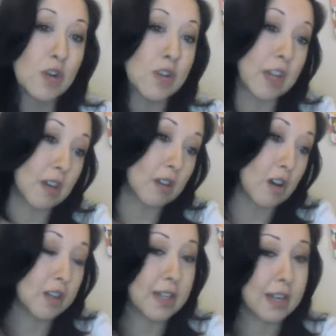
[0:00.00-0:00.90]
me or they can
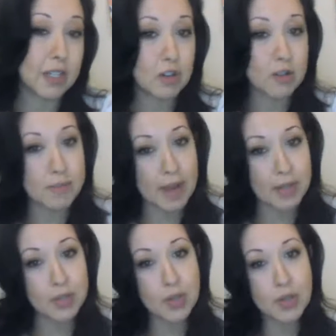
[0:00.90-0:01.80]
contact our
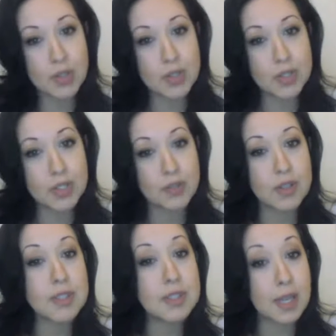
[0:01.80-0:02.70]
ambassadors in
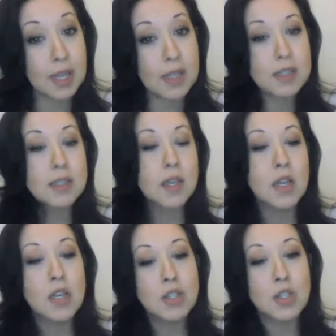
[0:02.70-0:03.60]
different states.
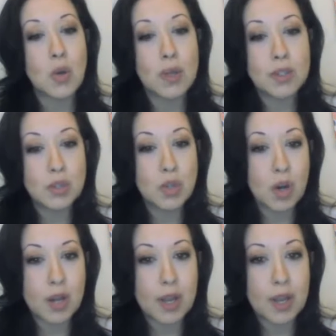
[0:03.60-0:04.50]
So it's
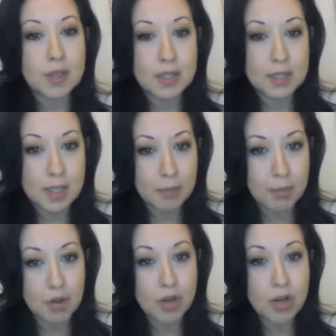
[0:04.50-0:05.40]
starting
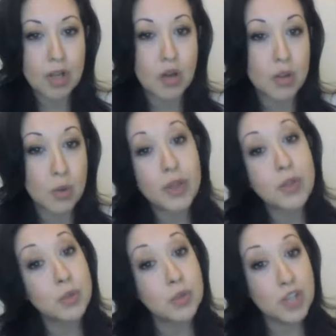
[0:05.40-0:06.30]
December all the
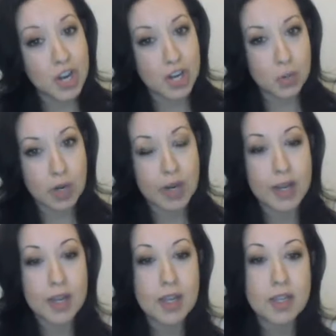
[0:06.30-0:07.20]
way through
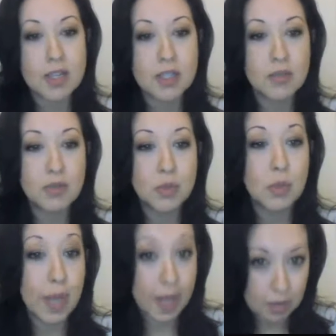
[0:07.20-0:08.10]
January. It's
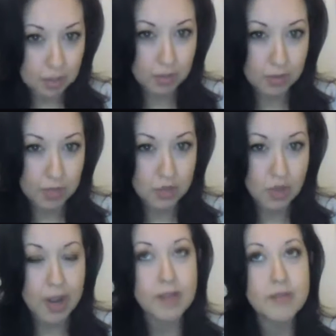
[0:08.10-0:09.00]
food and clothing
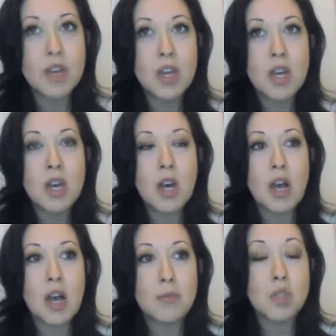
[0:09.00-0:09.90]
drive.
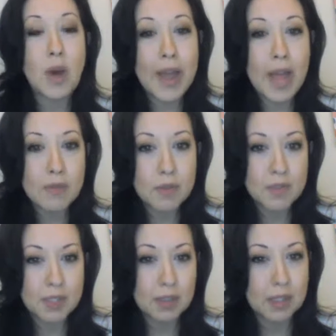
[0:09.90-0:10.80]
So I have a
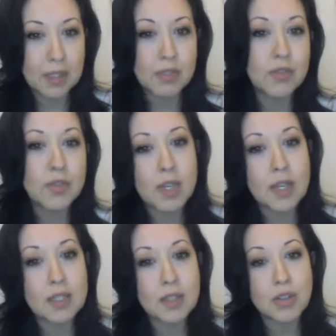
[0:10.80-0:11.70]
facility in
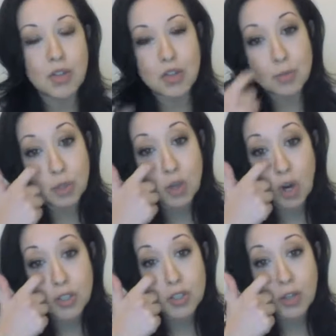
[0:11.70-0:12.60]
Phoenix at the Thunderbird
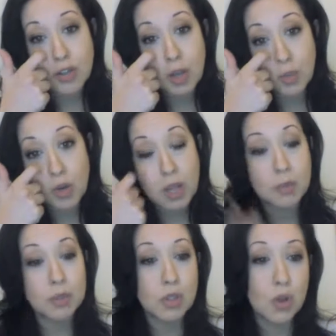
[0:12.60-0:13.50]
Art Center that we're
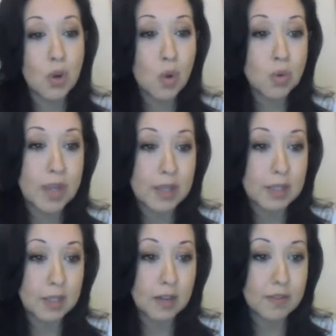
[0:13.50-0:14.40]
able to hold
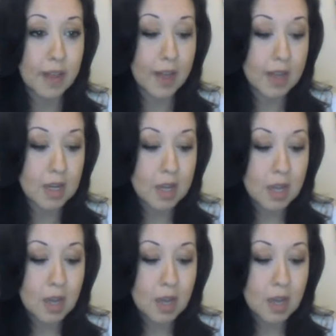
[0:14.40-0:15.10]
that stuff at.